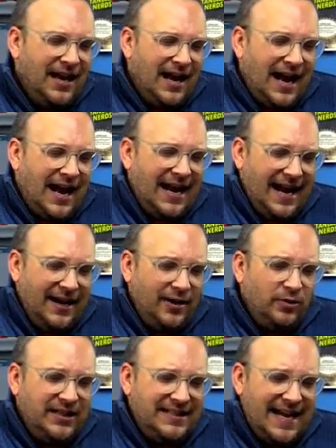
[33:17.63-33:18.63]
I
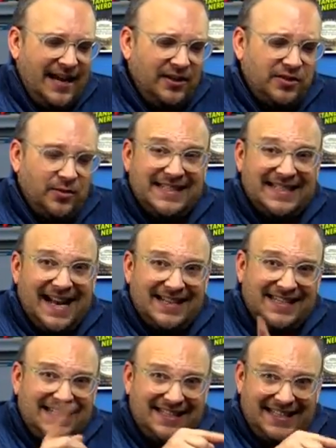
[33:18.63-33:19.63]
angled it down so it's not
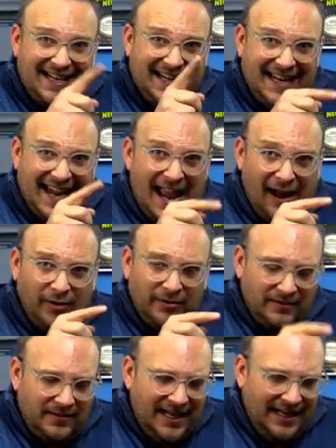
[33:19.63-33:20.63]
sticking out
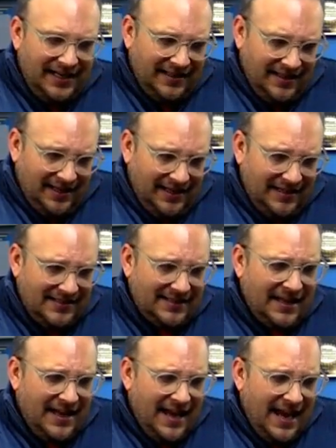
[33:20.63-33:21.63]
and hitting things.
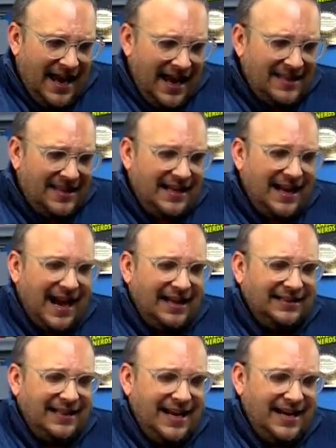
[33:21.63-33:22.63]
And then I
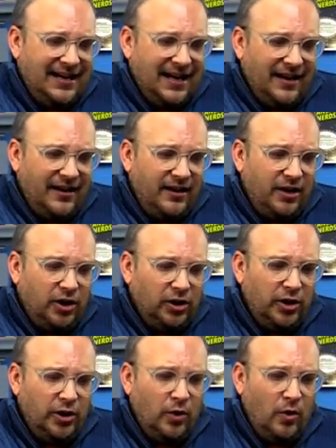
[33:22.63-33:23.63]
laid
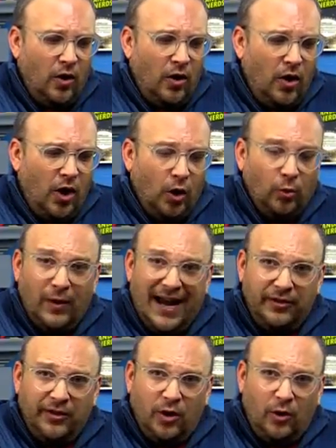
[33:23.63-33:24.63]
glue
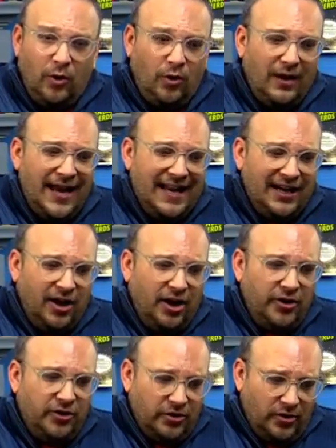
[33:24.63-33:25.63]
around the hole and
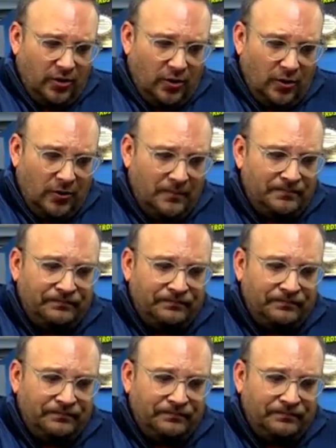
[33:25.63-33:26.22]
under the hole